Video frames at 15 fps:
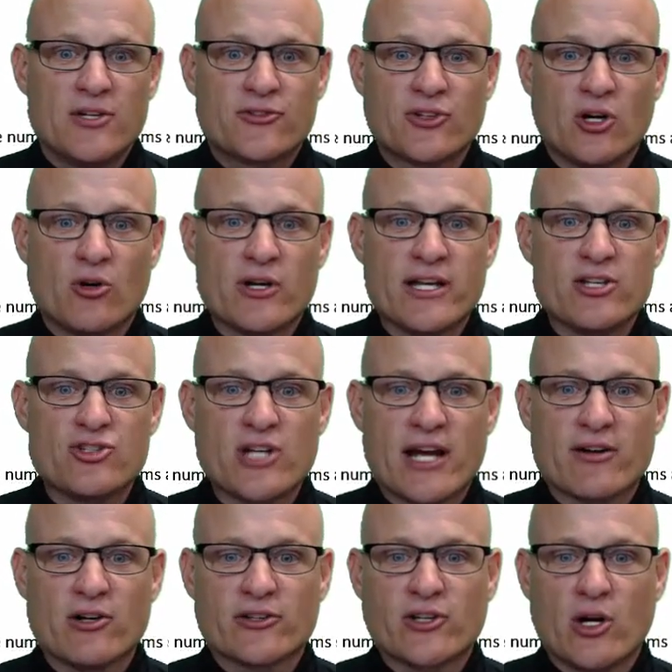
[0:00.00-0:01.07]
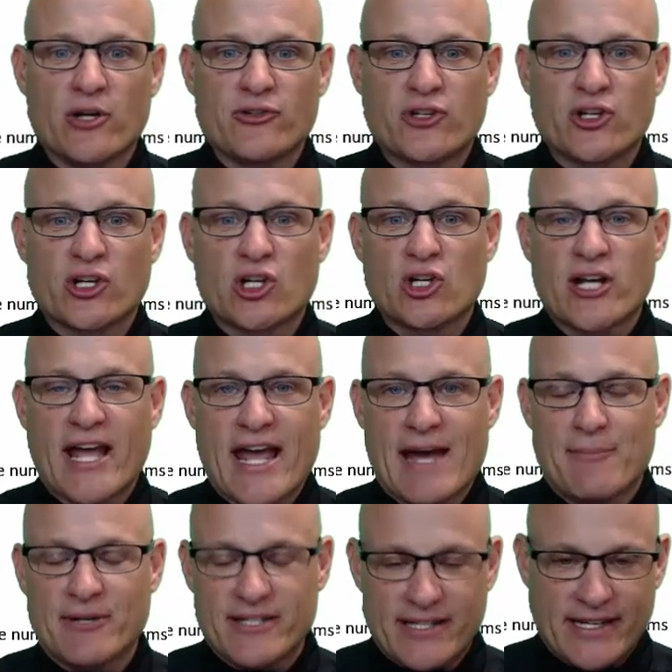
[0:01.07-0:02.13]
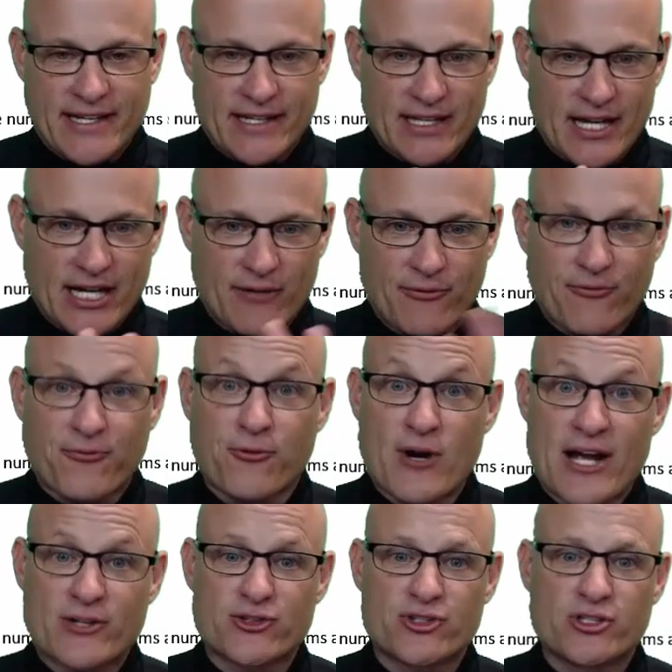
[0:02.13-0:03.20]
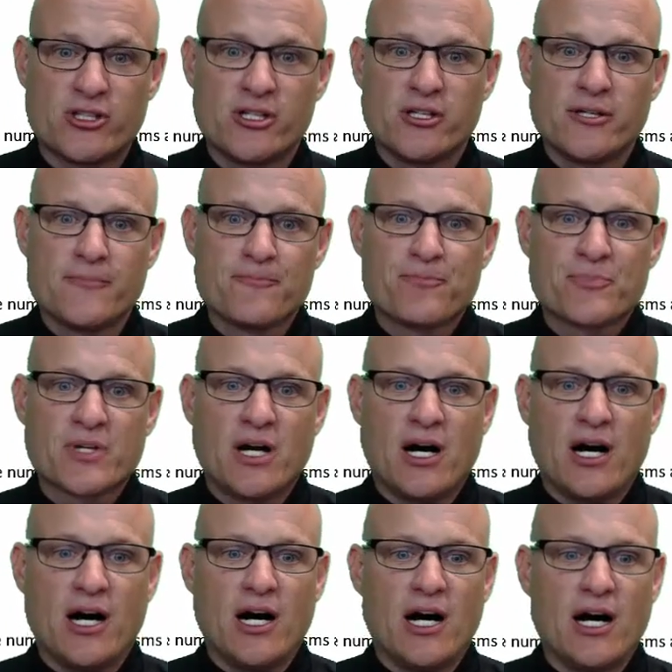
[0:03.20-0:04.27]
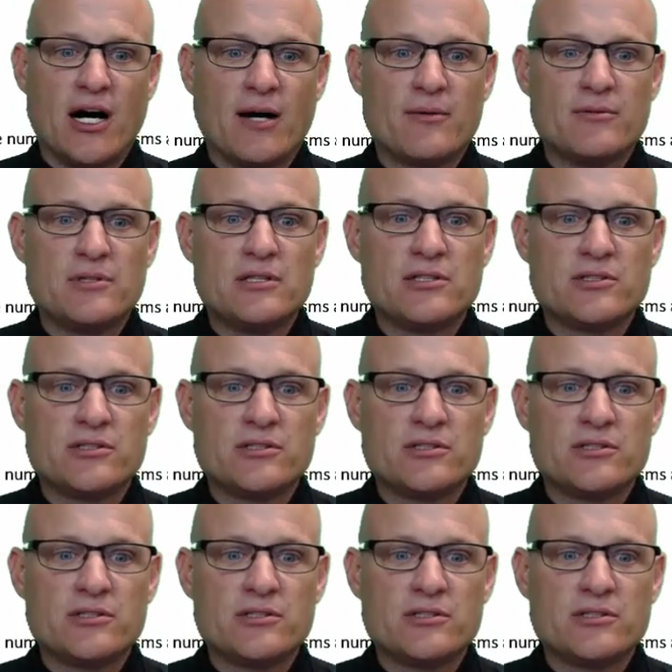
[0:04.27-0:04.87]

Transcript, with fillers: So in general, it's always a good, a good habit to get like a fresh uh,